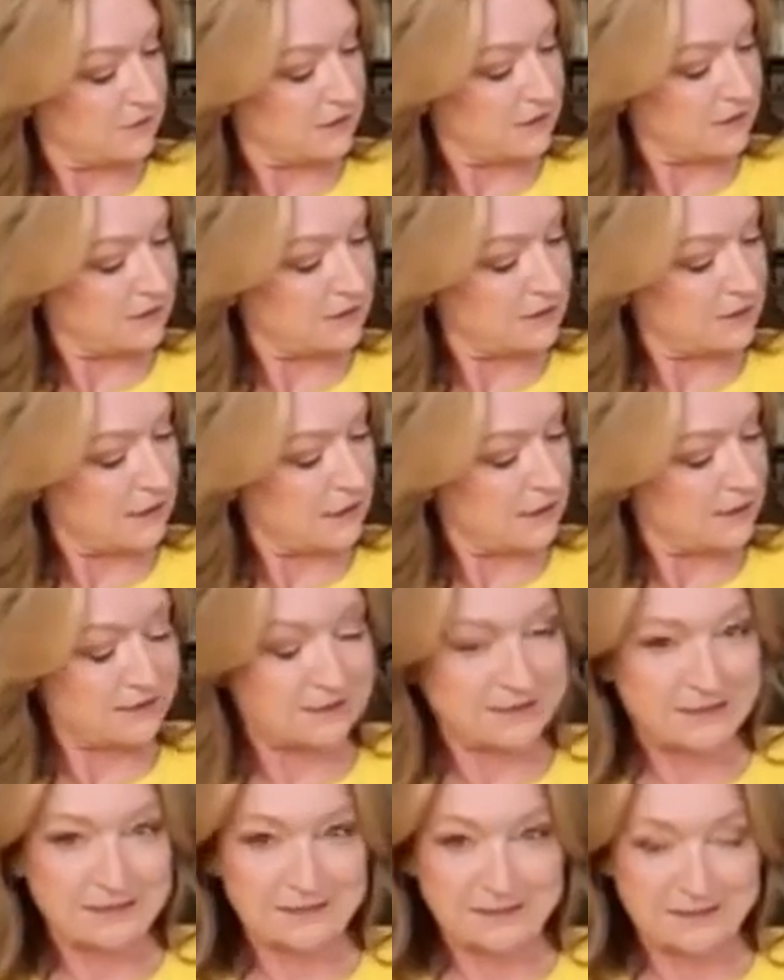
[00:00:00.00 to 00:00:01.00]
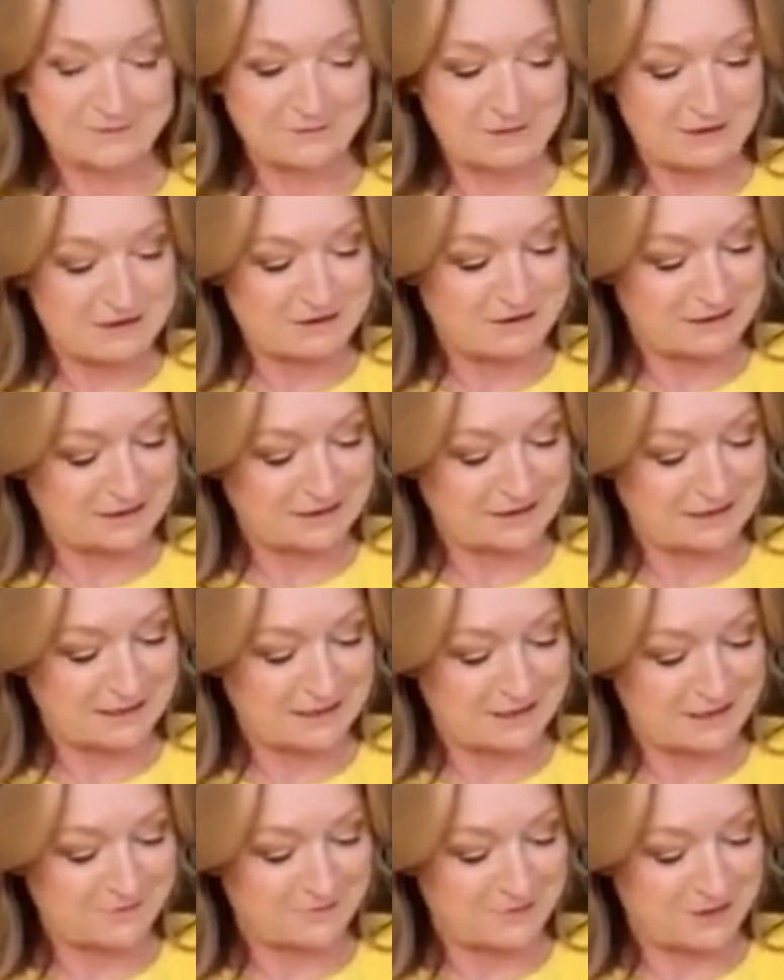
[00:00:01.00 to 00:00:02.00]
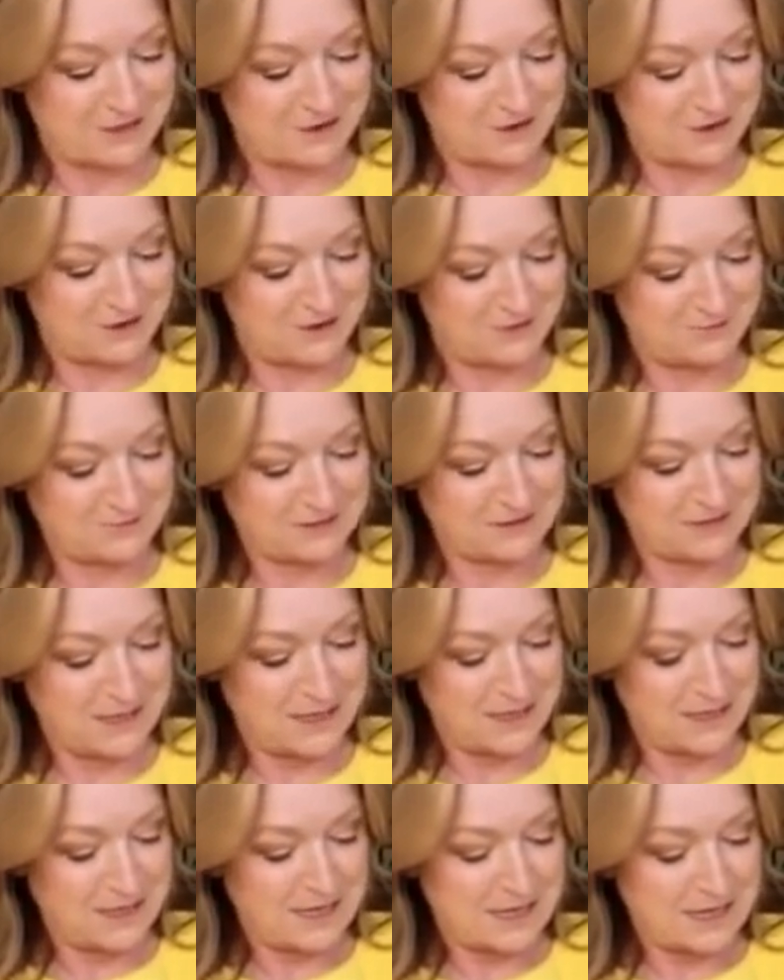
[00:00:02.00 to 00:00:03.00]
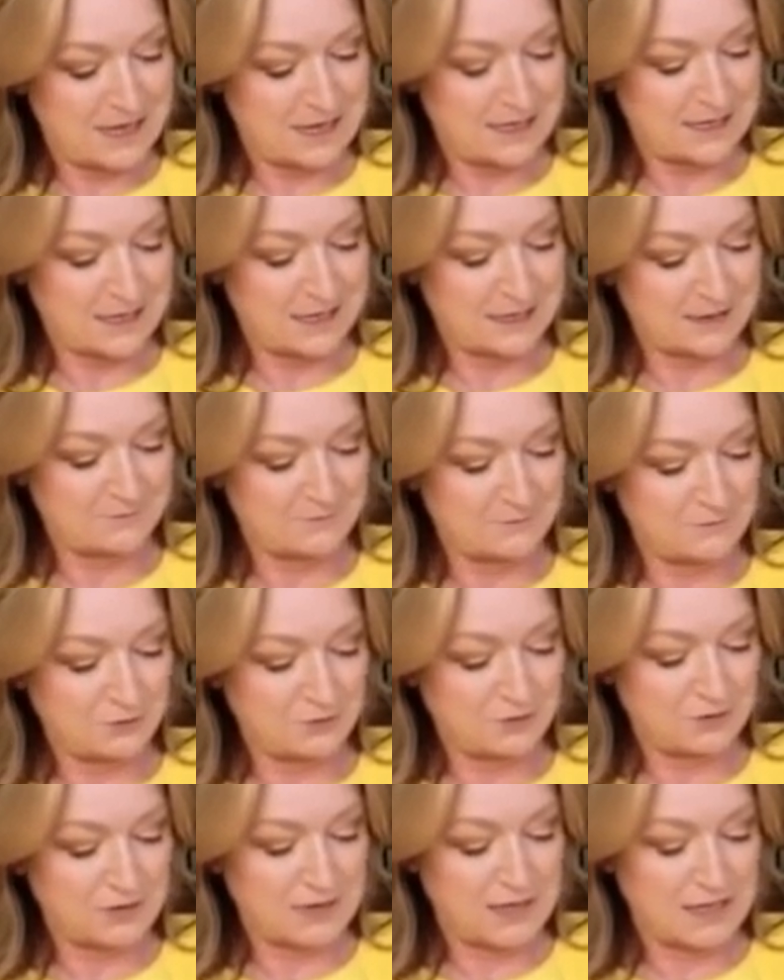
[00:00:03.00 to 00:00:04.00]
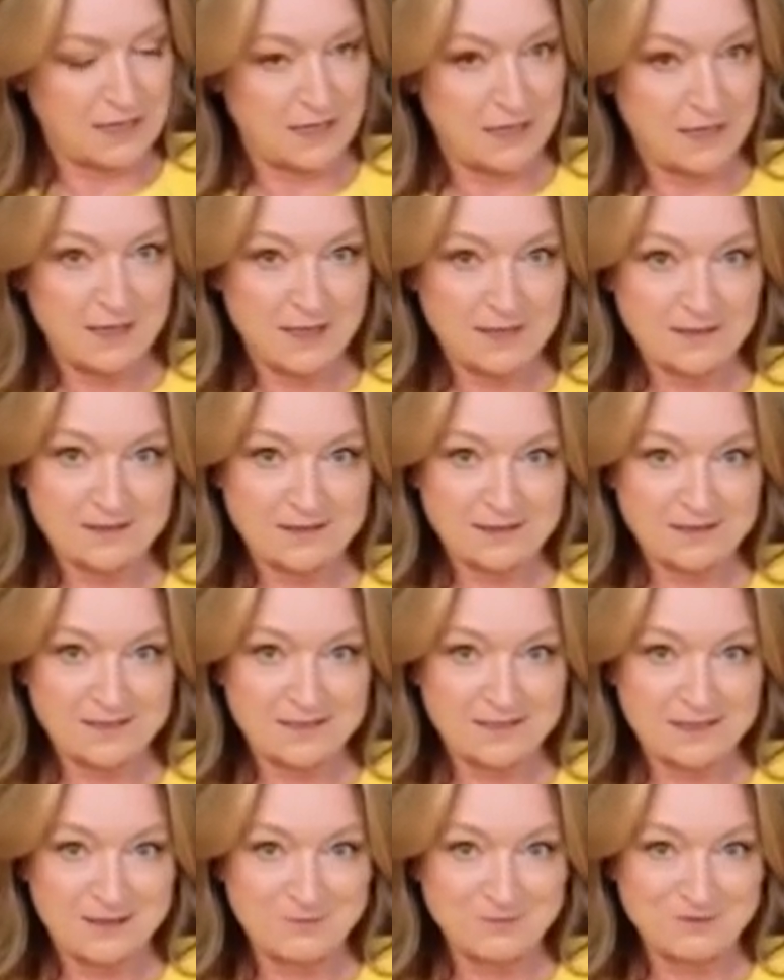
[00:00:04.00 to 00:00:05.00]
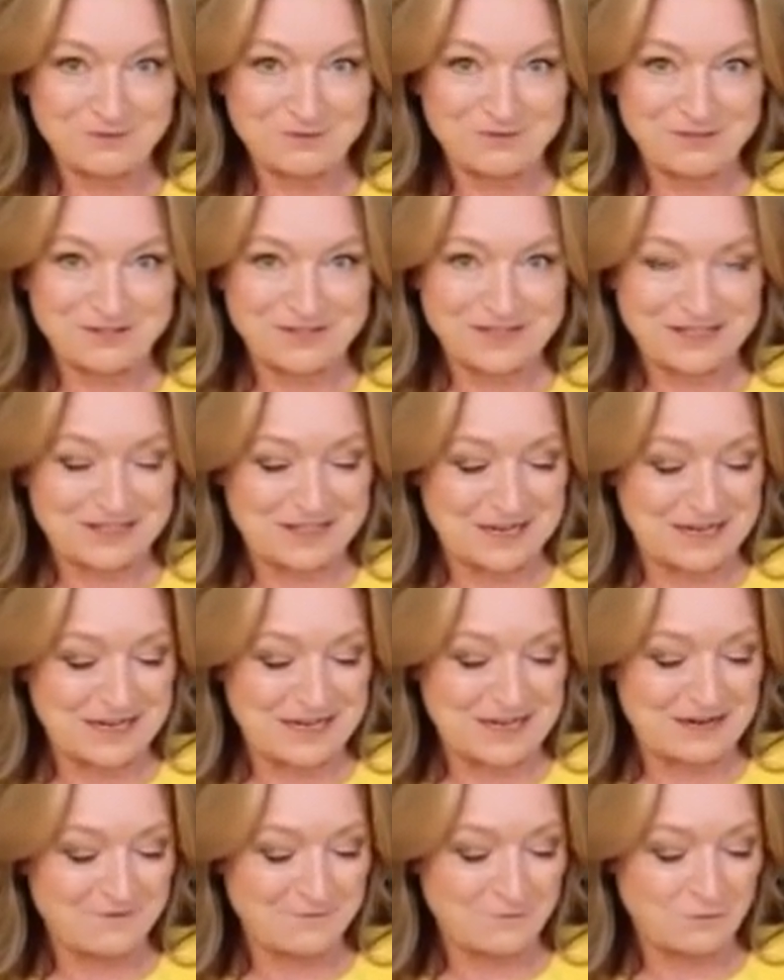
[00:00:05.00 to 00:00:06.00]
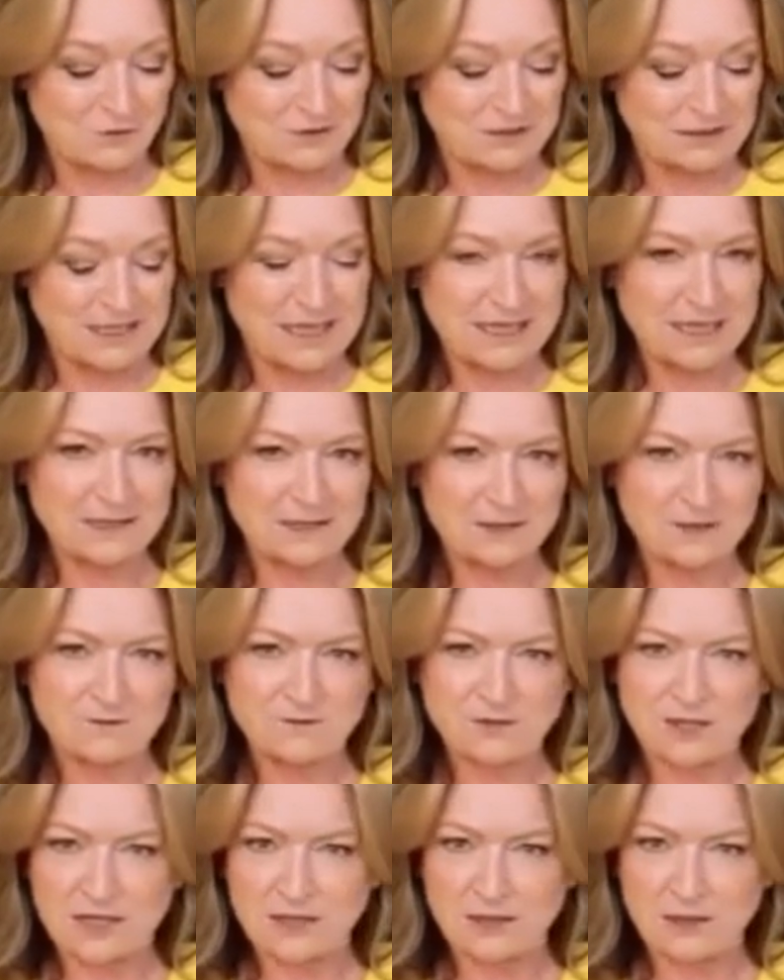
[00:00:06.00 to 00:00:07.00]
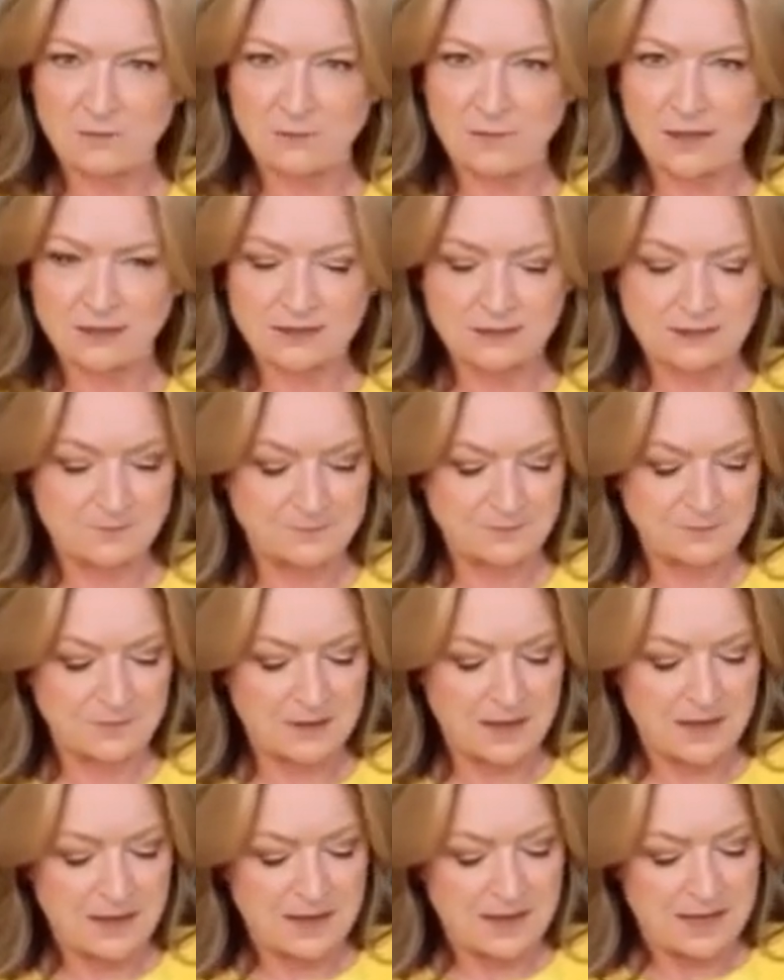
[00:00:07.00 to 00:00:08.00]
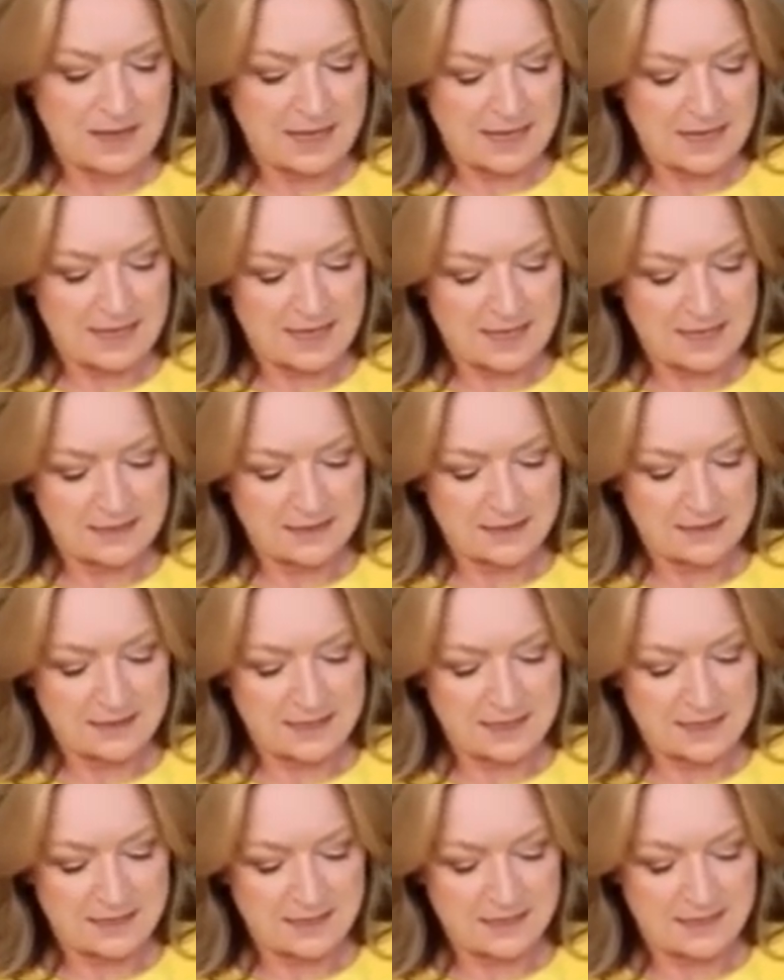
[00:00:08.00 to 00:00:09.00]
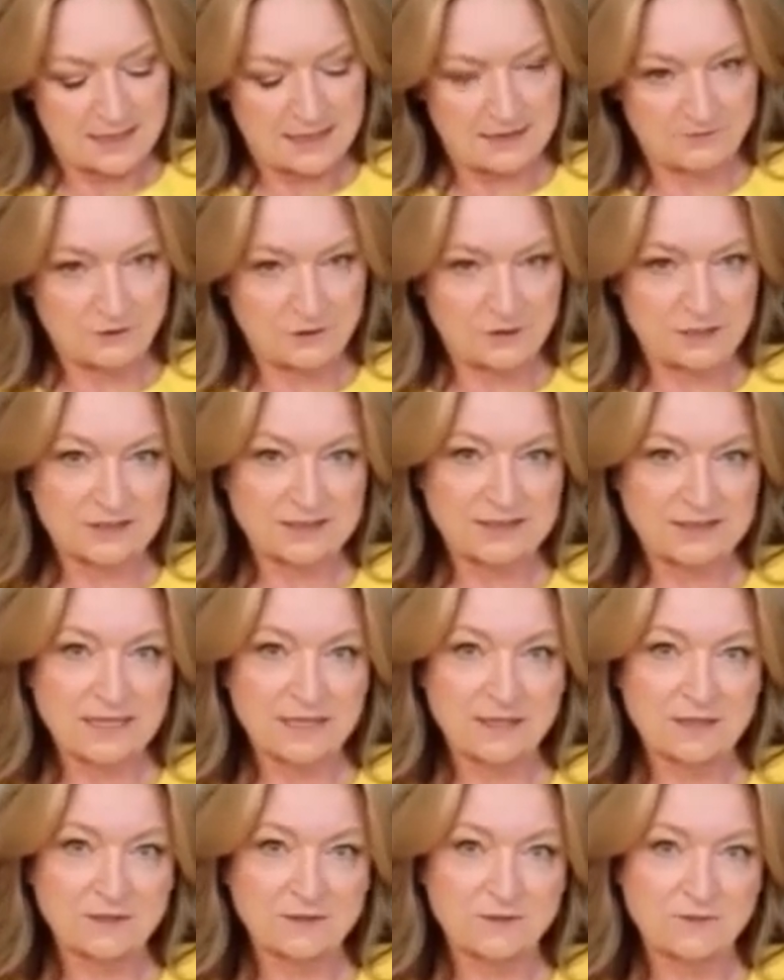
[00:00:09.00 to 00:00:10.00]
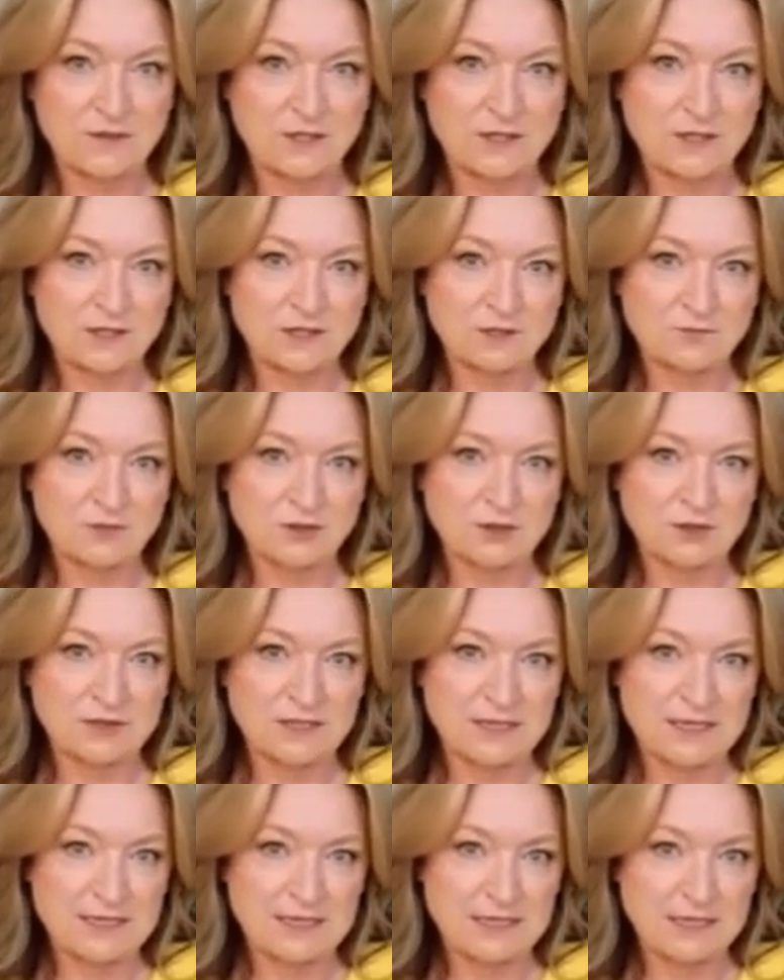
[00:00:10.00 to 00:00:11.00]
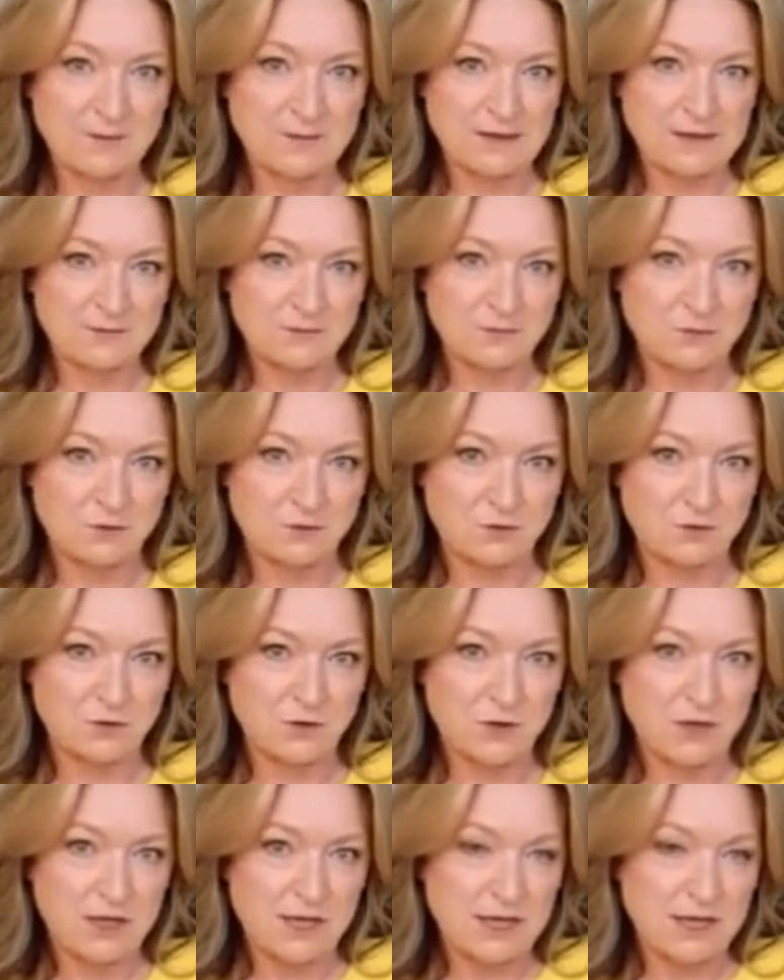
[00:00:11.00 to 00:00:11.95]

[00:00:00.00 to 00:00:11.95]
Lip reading: these tingling very nicely in my arms, and I can put the setting up and feel that even more. So it's like a sort of gentle buzz. And then I've got a second version, which is a little bit more